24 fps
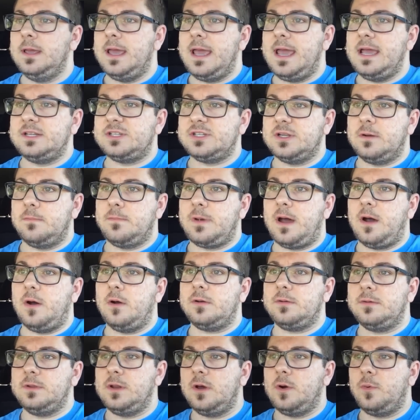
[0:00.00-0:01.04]
agent
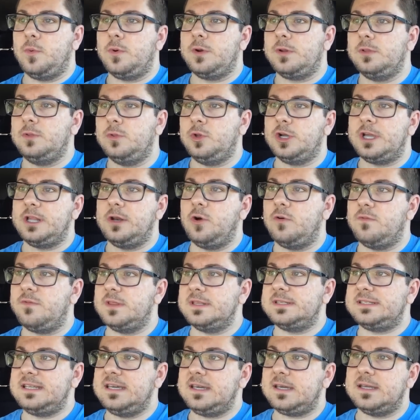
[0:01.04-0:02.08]
about, you know, we're looking over
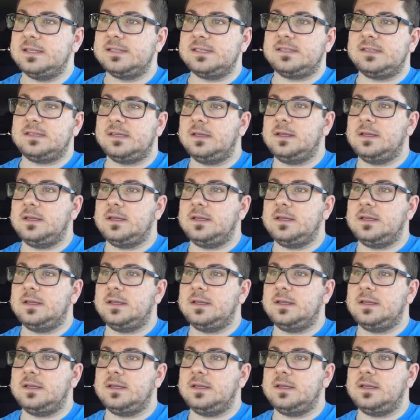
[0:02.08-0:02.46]
the tick and